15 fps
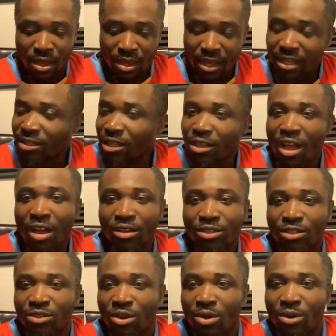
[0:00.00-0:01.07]
It's a long
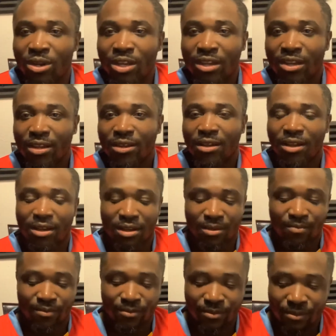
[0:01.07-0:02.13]
story.
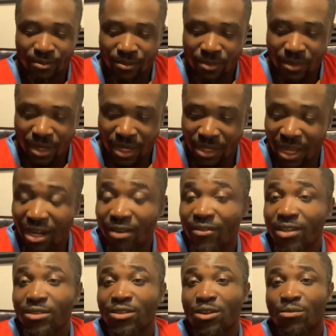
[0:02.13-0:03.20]
A lot of it
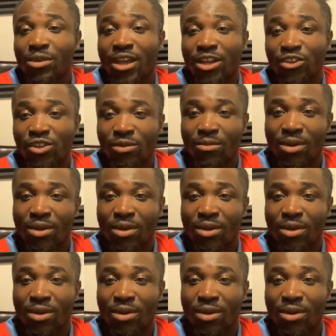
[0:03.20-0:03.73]
is going to be actually in my